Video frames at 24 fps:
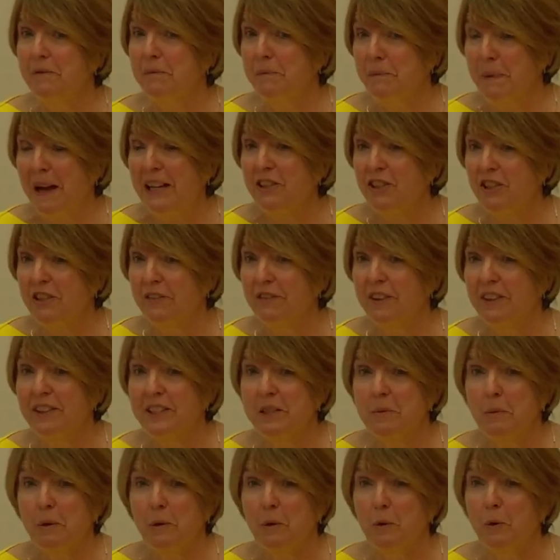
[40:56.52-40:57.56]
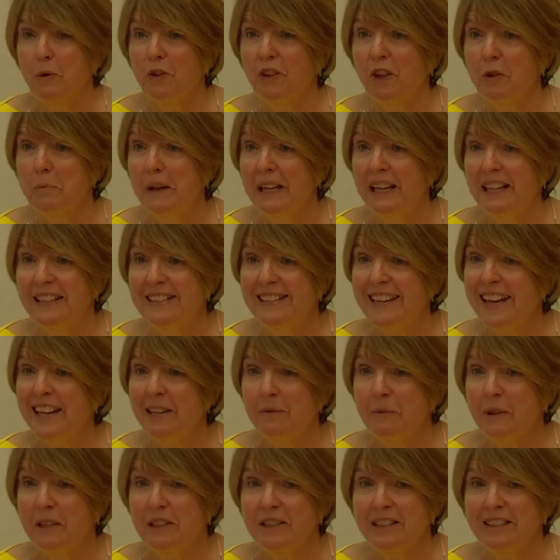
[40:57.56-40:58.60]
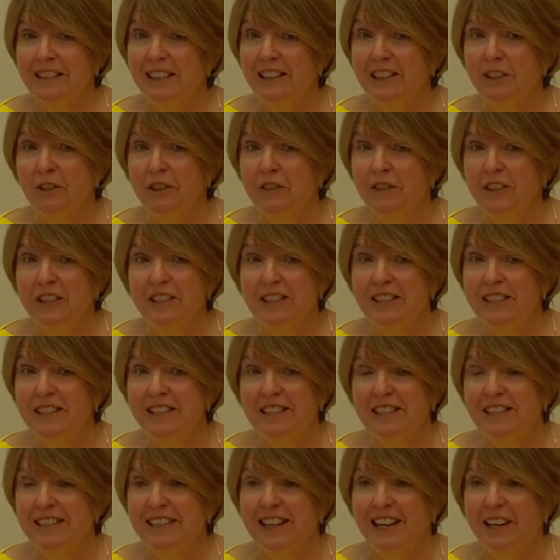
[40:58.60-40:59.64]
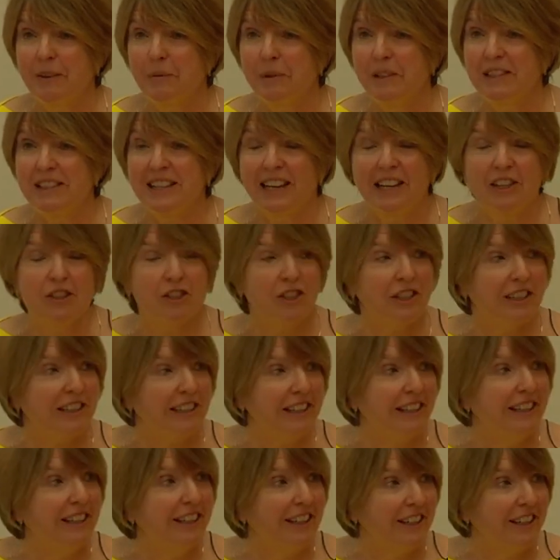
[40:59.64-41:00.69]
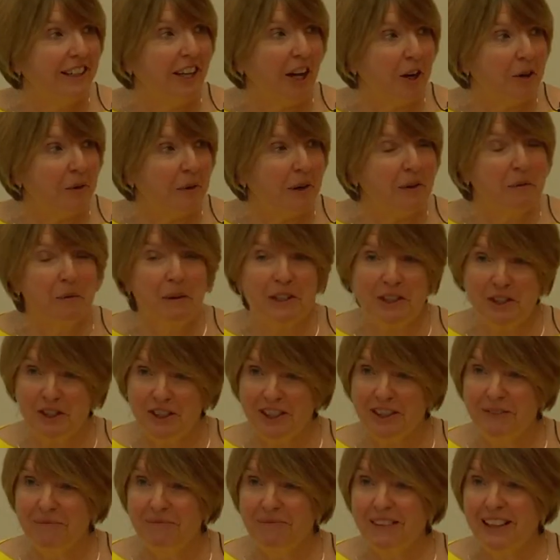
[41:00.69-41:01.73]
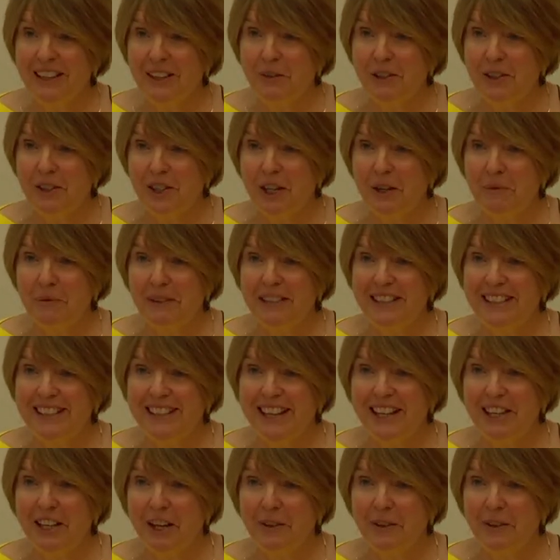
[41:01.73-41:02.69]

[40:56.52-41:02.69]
pension funds, but also big endowments, like universities' endowments, actually go, and which companies they